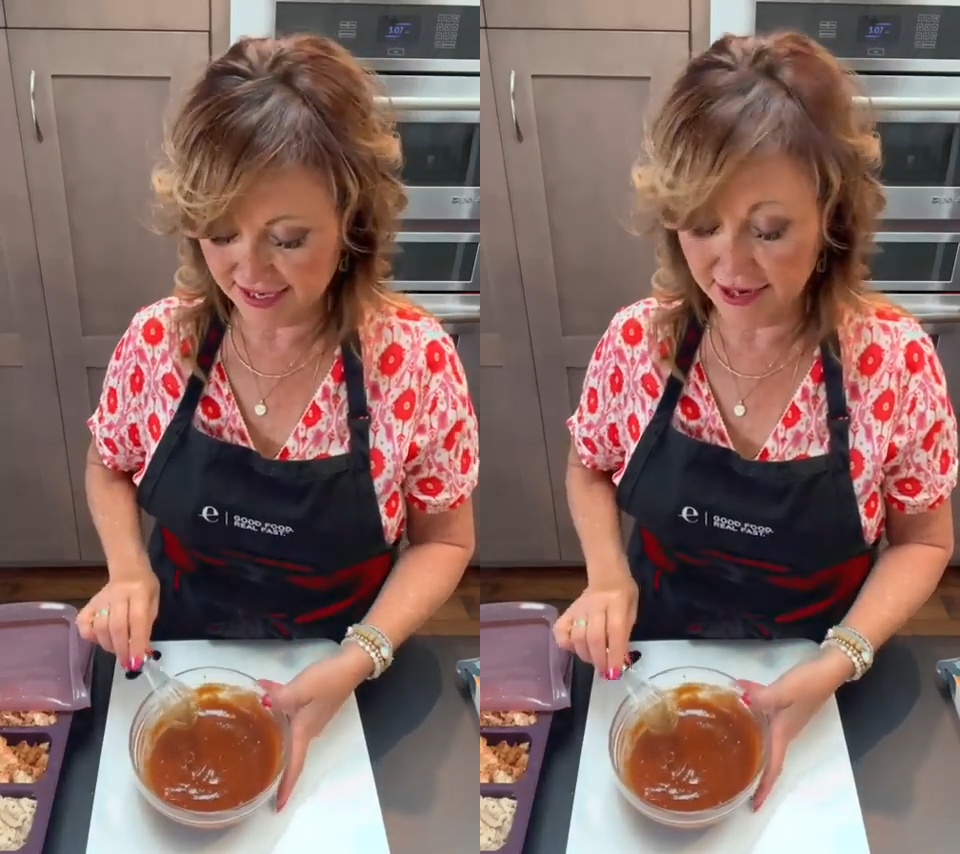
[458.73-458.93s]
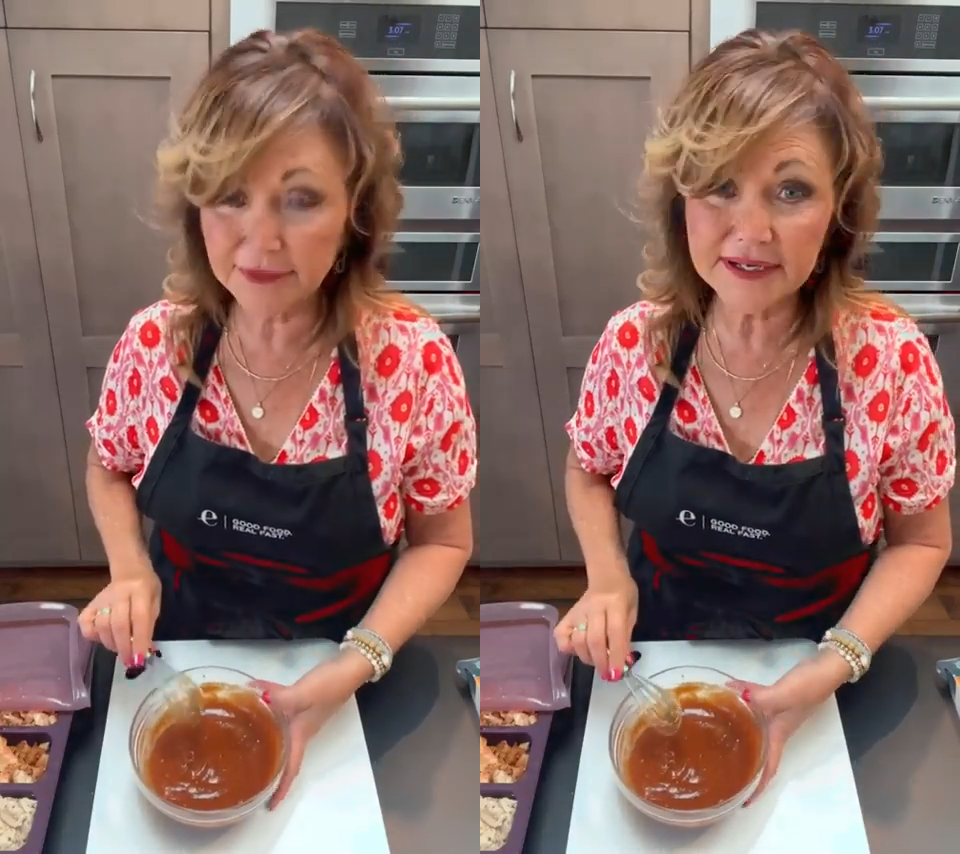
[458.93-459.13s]

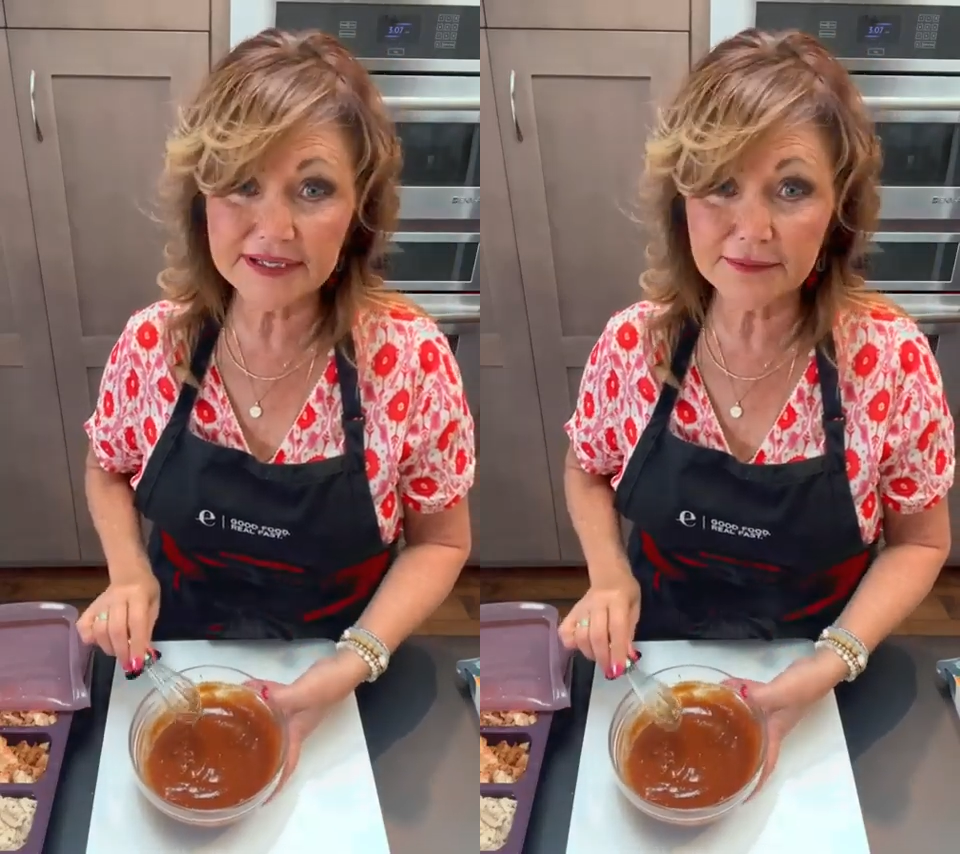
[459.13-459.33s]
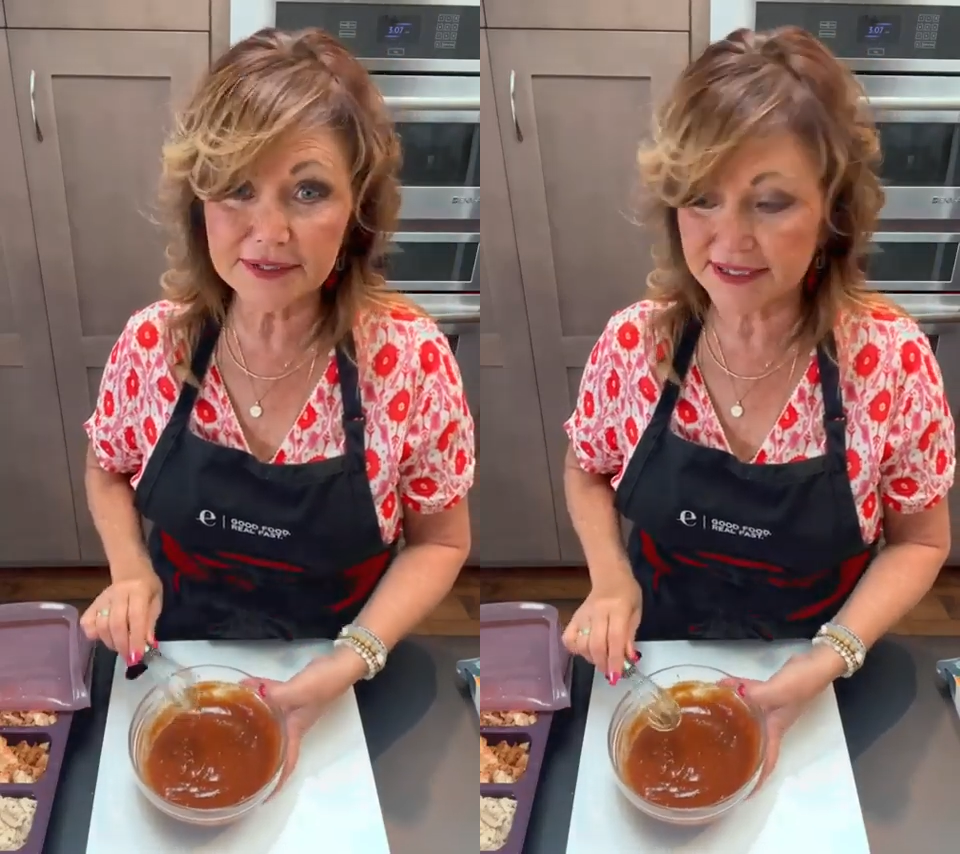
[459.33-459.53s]
How
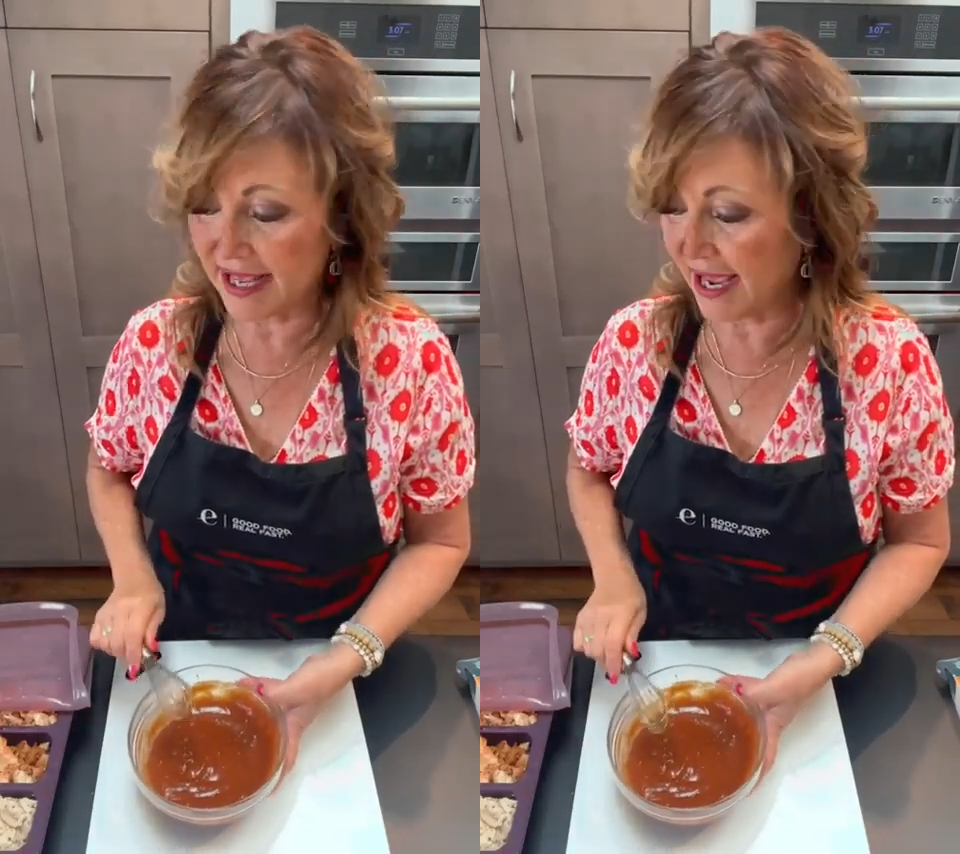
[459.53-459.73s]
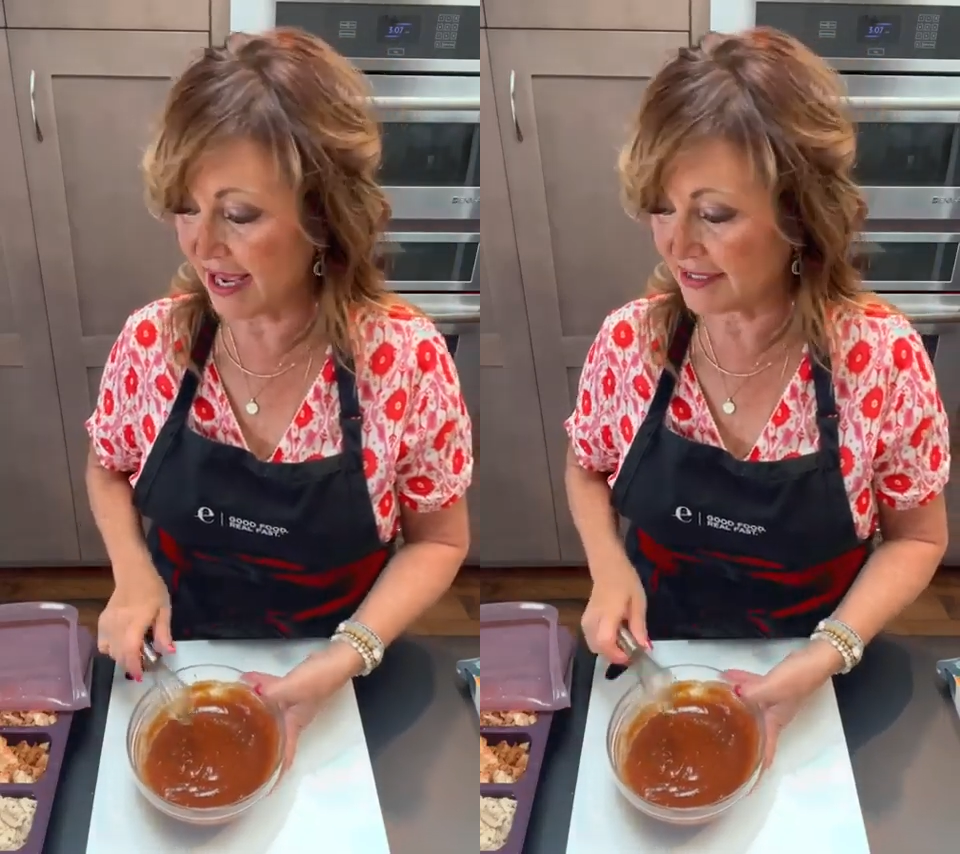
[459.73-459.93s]
easy was
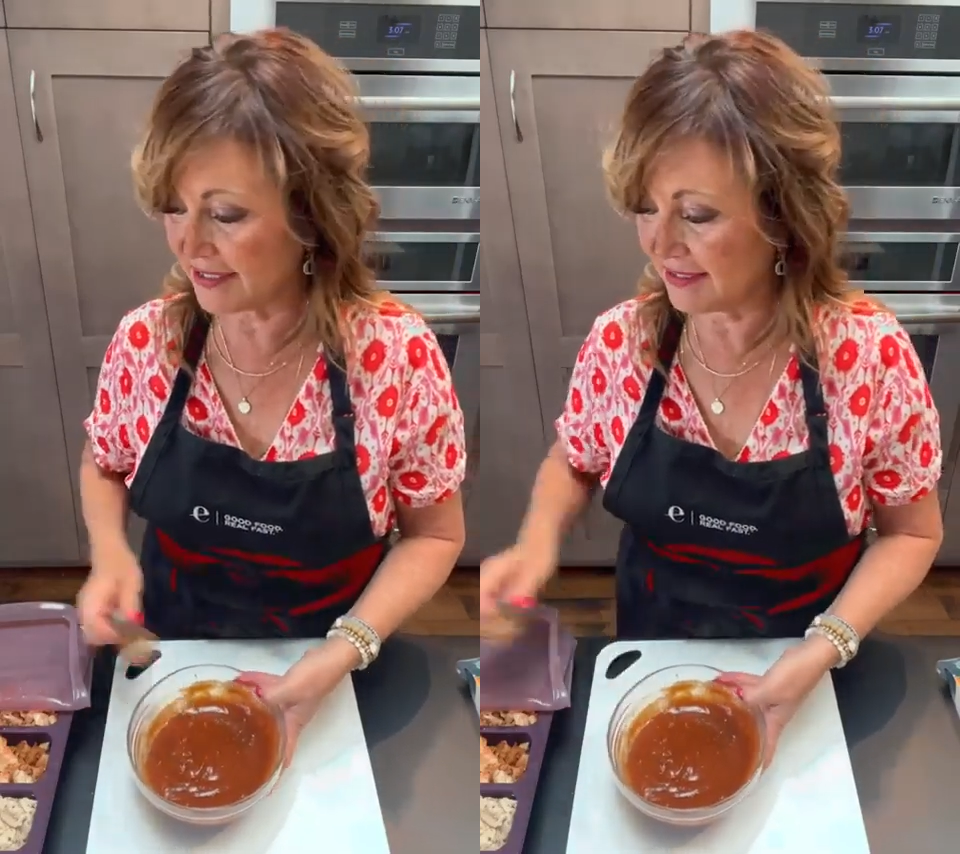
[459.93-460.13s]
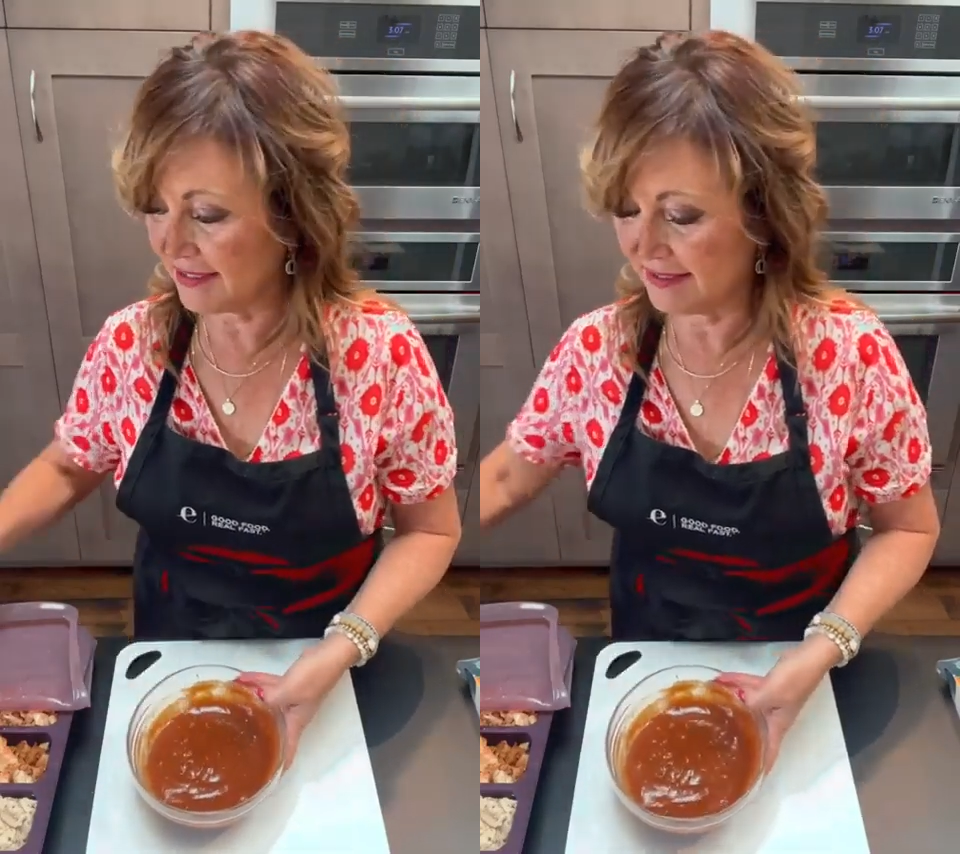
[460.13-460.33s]

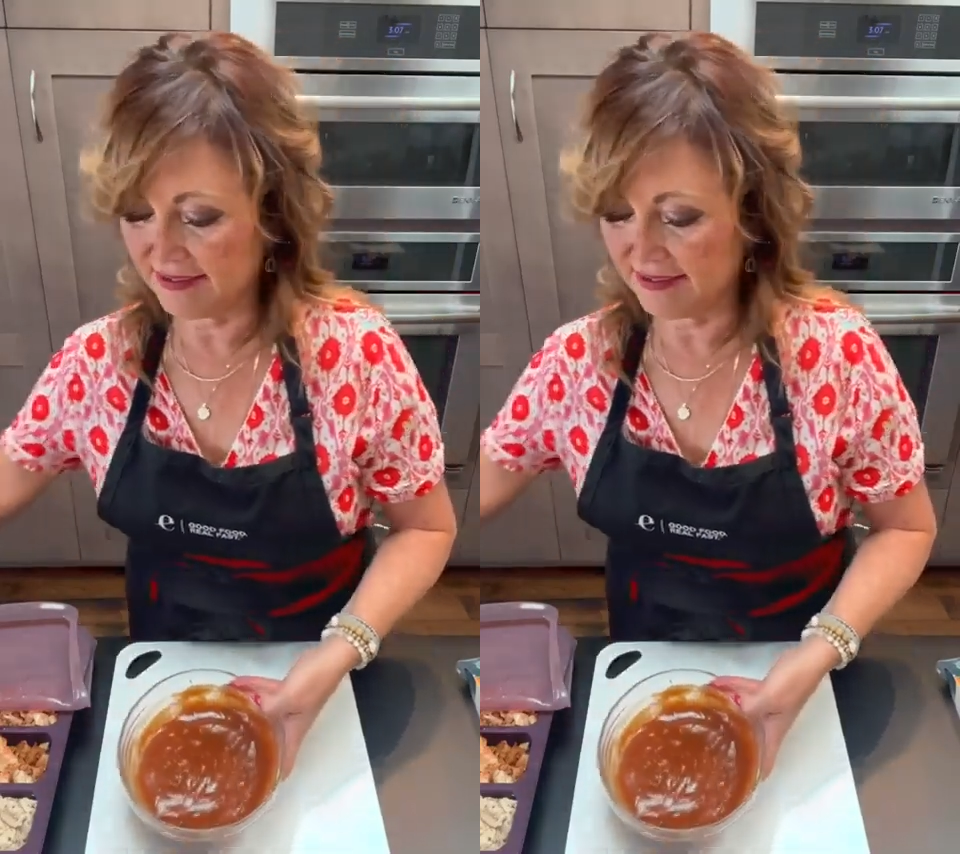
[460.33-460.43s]
that?